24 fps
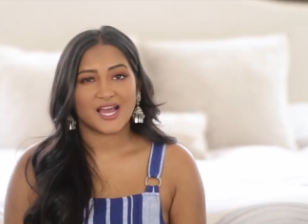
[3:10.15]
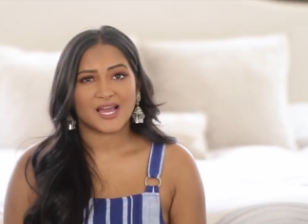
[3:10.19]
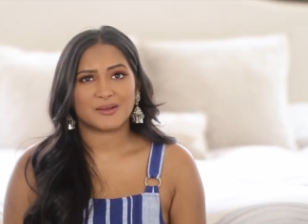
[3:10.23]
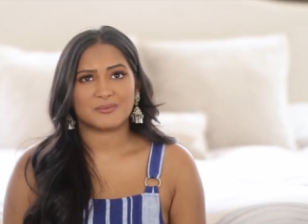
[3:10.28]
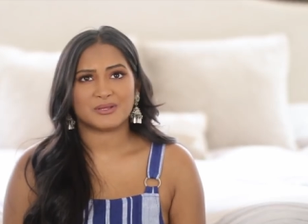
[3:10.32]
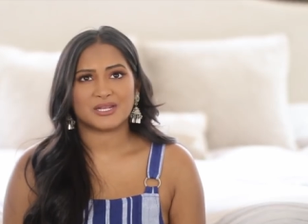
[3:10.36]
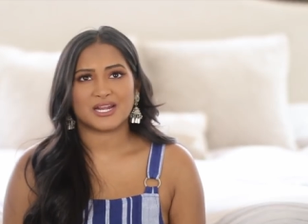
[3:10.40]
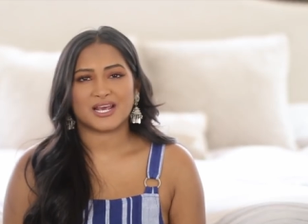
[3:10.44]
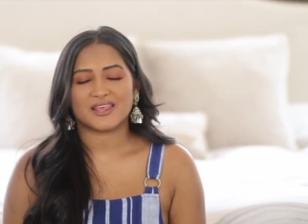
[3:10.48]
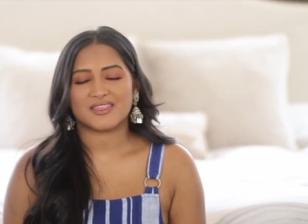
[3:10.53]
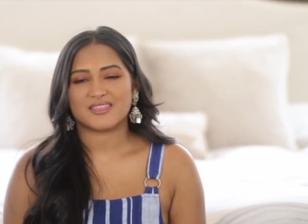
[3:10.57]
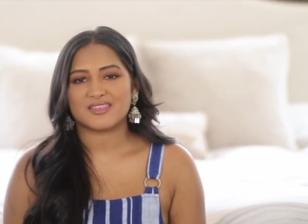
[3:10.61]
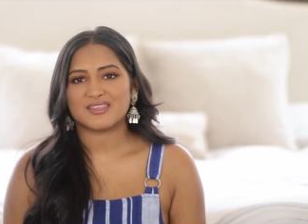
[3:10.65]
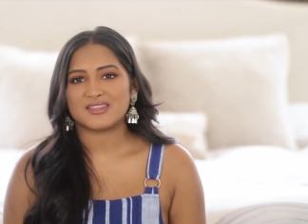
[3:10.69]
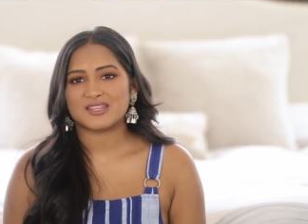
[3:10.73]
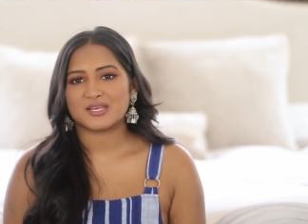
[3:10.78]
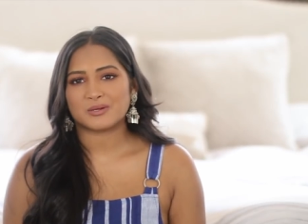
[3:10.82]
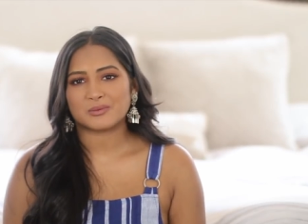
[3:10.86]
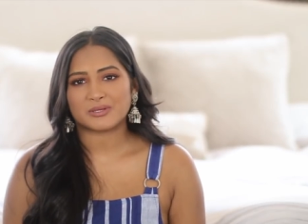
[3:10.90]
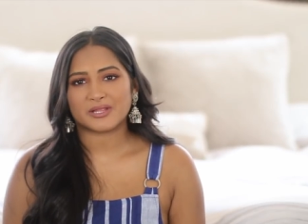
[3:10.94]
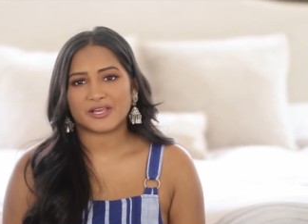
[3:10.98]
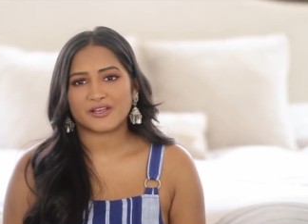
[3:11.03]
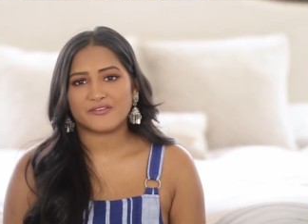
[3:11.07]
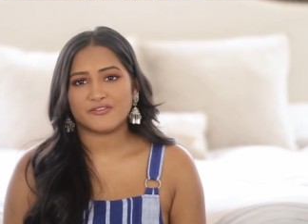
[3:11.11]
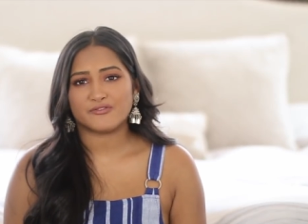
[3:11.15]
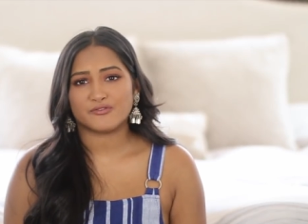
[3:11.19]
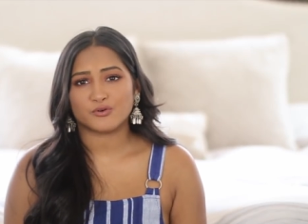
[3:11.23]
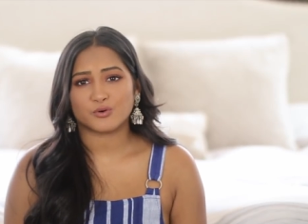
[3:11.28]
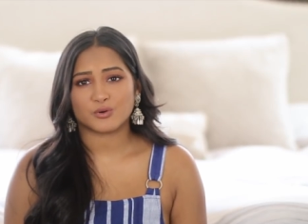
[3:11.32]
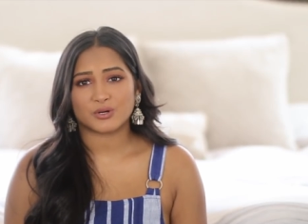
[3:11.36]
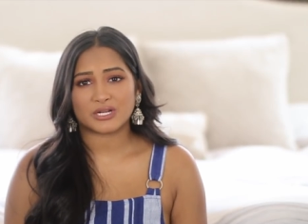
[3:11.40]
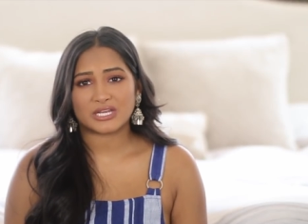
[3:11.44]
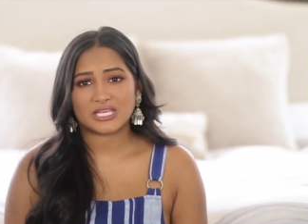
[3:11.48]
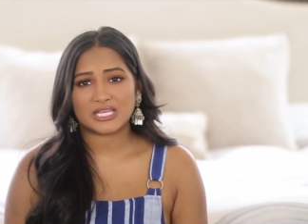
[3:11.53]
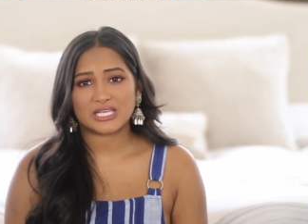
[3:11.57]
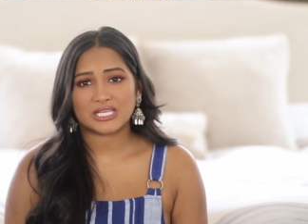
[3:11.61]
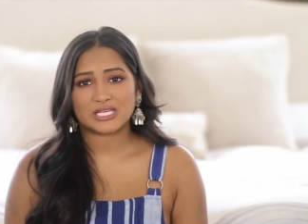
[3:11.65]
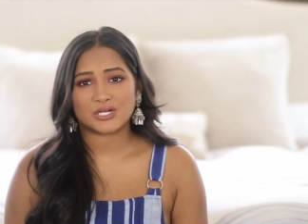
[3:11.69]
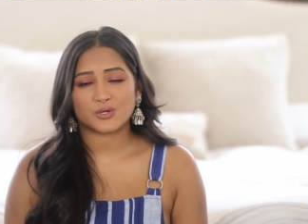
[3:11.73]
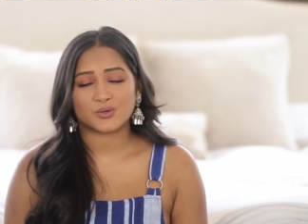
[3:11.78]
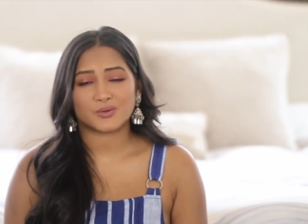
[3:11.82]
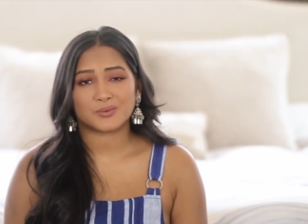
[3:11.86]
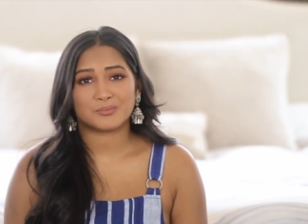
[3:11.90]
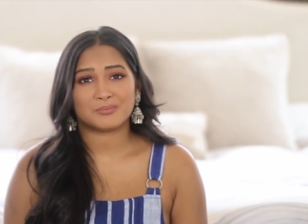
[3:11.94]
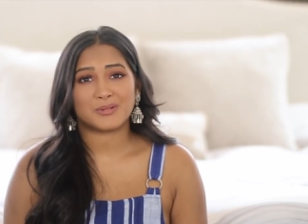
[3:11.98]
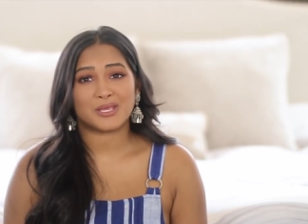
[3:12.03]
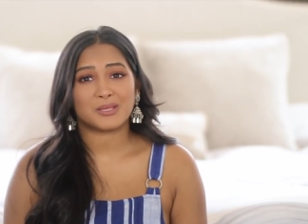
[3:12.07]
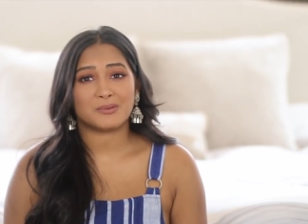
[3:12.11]
I mean, I think they were like 40
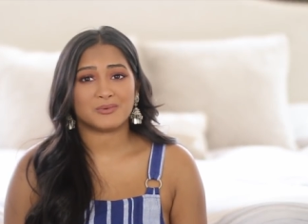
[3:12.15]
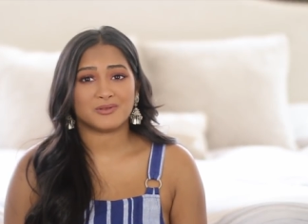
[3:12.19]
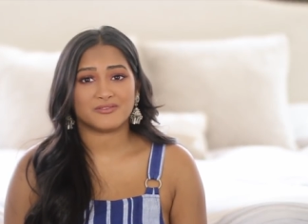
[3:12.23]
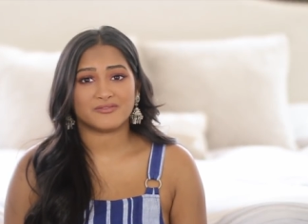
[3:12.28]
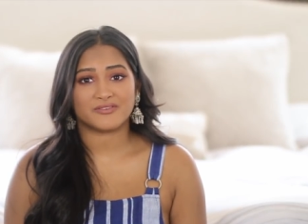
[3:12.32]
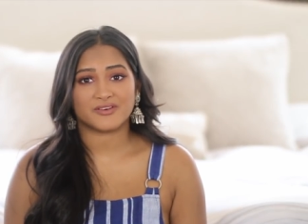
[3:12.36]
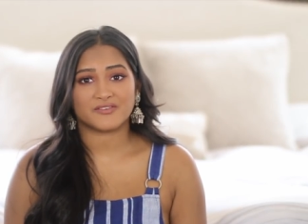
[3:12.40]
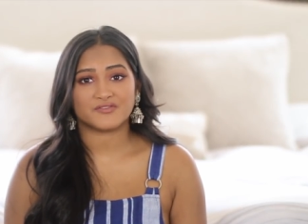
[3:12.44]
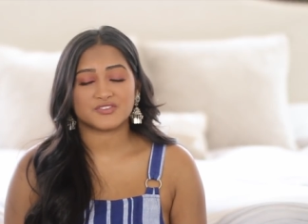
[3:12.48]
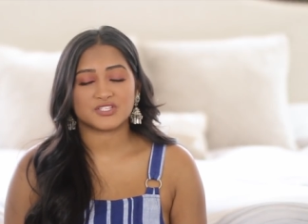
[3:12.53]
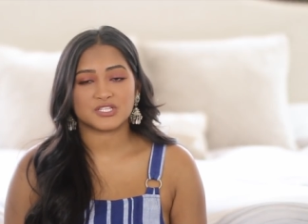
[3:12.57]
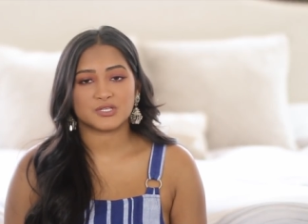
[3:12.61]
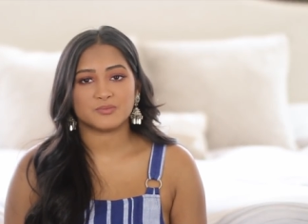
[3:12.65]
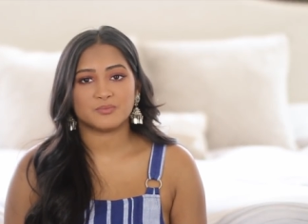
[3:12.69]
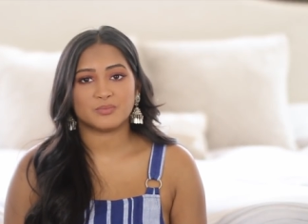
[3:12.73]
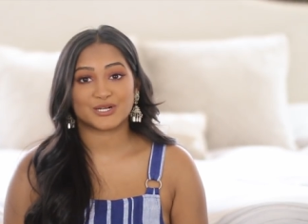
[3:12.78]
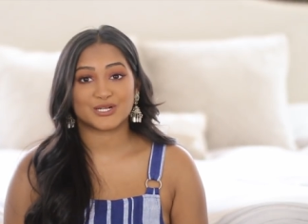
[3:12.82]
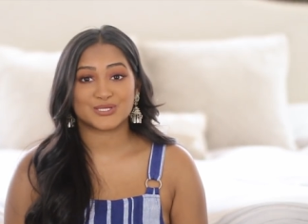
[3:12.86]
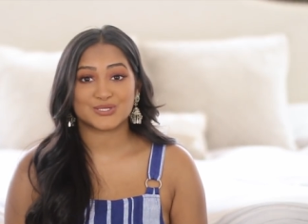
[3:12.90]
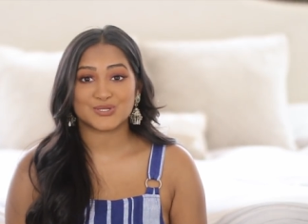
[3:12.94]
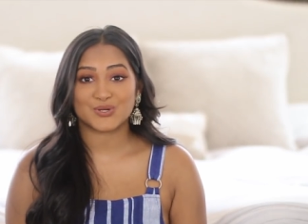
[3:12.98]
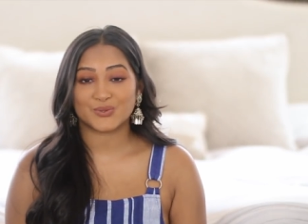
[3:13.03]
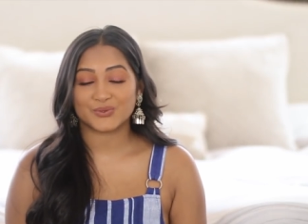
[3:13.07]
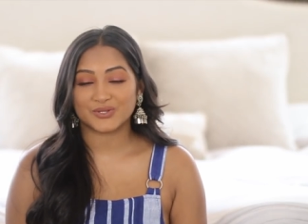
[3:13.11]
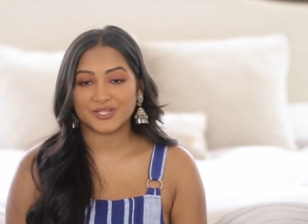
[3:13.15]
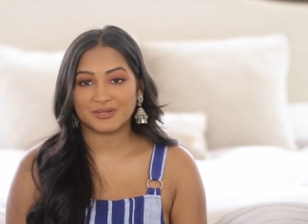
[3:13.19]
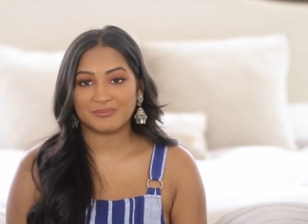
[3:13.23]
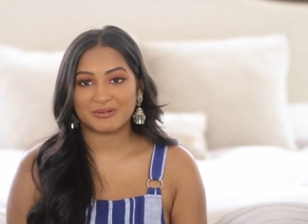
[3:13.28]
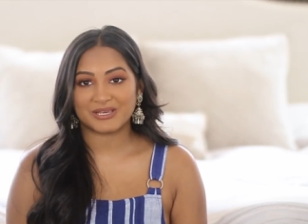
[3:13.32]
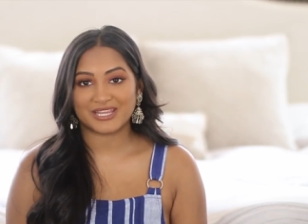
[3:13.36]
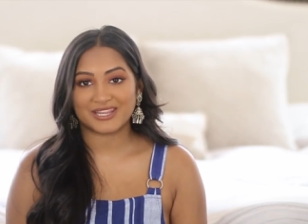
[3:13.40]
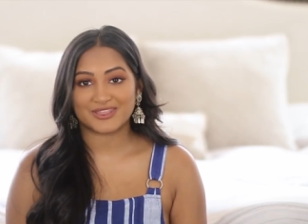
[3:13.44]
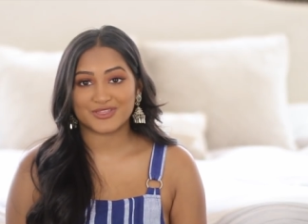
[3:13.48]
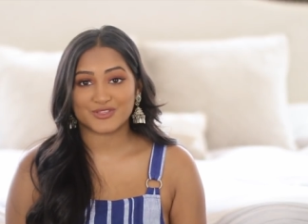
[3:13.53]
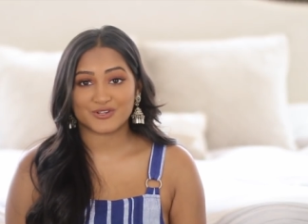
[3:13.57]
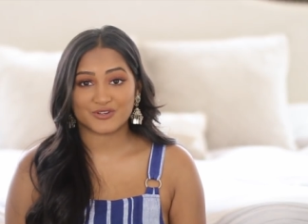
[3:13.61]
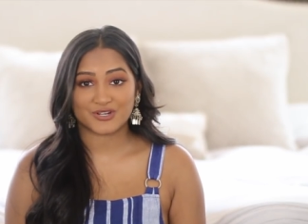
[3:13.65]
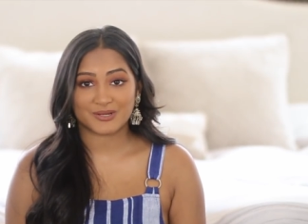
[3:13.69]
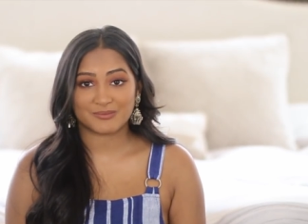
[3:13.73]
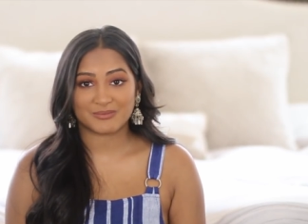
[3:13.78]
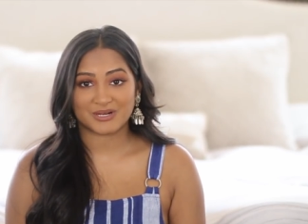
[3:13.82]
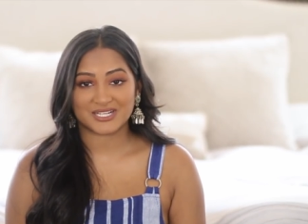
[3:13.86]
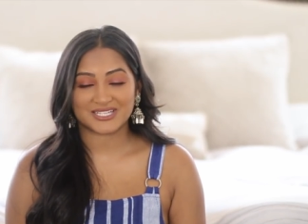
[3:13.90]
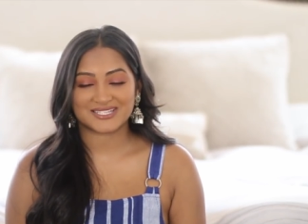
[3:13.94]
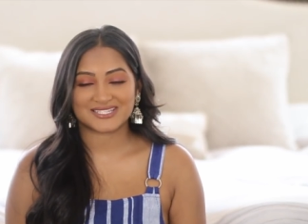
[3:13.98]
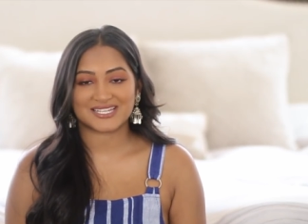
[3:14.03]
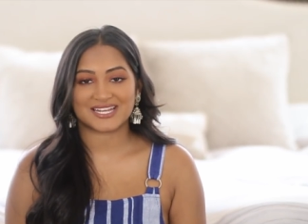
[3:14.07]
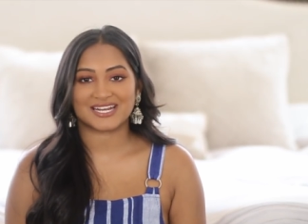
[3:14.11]
or maybe 50, but it's only been 3
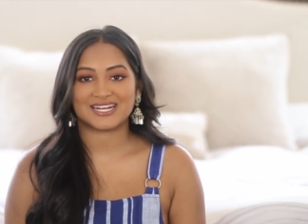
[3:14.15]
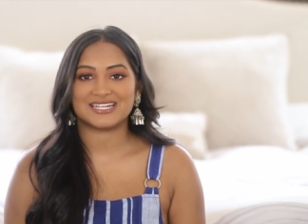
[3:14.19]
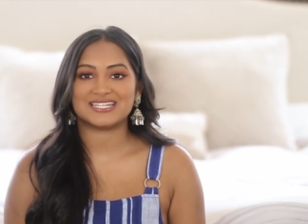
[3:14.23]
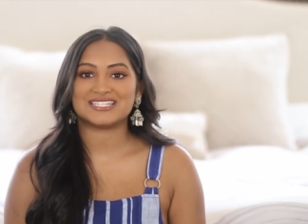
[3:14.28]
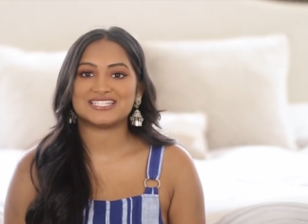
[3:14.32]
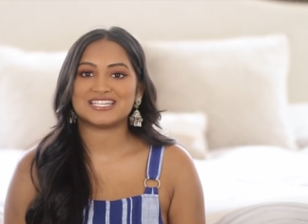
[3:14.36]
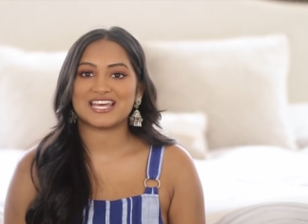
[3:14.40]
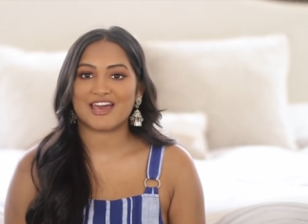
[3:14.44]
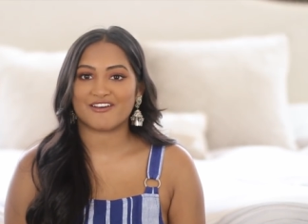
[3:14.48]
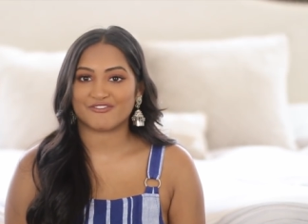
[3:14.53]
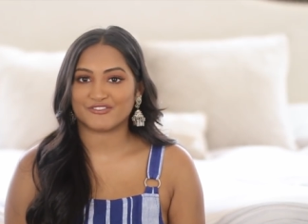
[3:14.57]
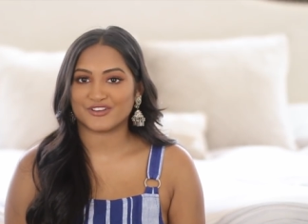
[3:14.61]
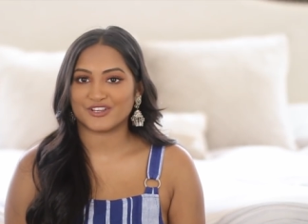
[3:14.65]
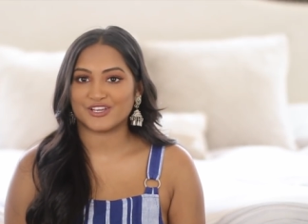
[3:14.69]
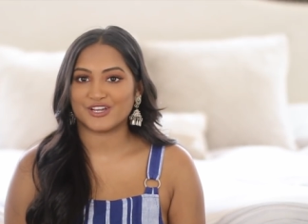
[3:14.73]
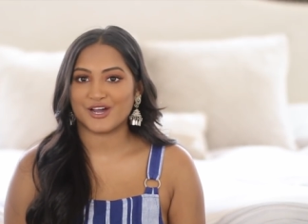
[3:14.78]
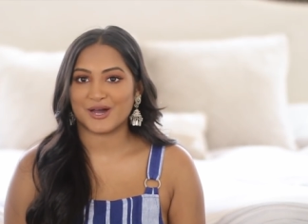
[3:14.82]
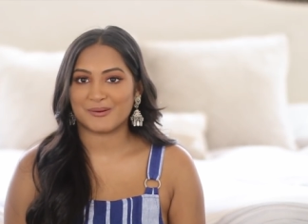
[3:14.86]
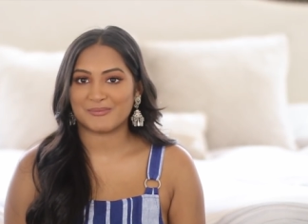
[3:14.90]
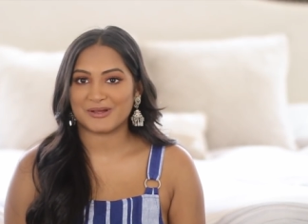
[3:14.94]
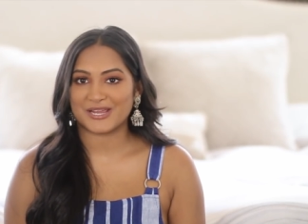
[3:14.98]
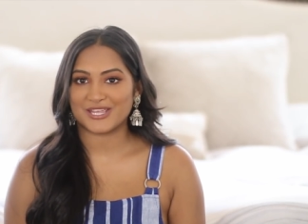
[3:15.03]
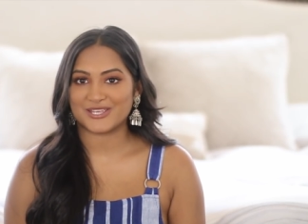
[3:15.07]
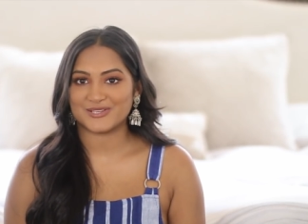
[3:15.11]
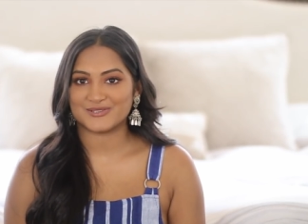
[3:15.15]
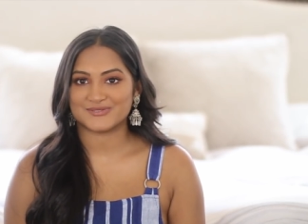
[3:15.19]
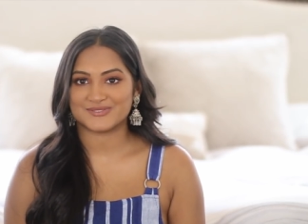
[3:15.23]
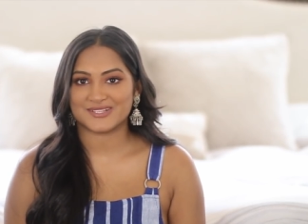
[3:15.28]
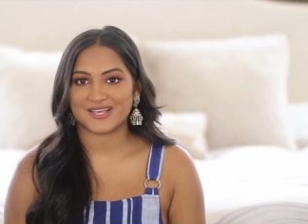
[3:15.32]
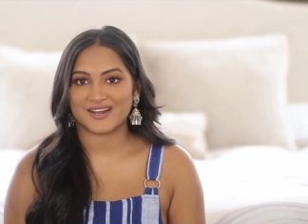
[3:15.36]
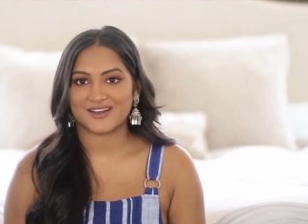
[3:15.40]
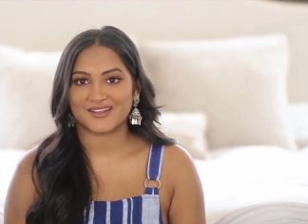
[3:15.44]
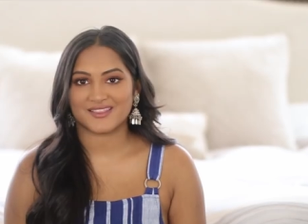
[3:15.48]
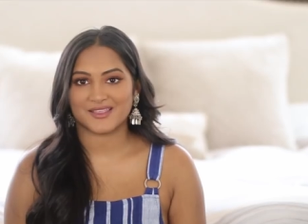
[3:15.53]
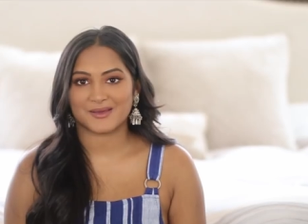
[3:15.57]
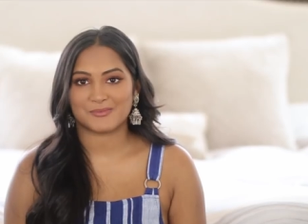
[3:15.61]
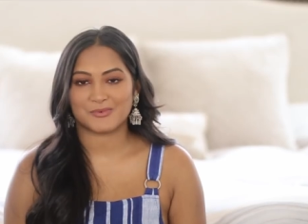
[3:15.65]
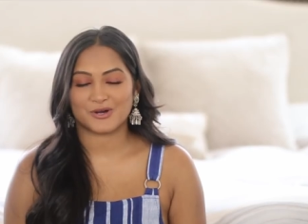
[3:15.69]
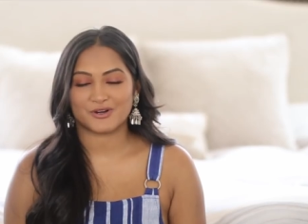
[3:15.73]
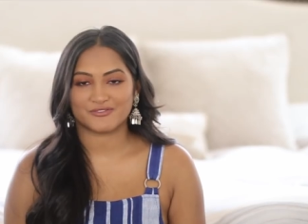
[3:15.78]
months and I definitely got my use out of them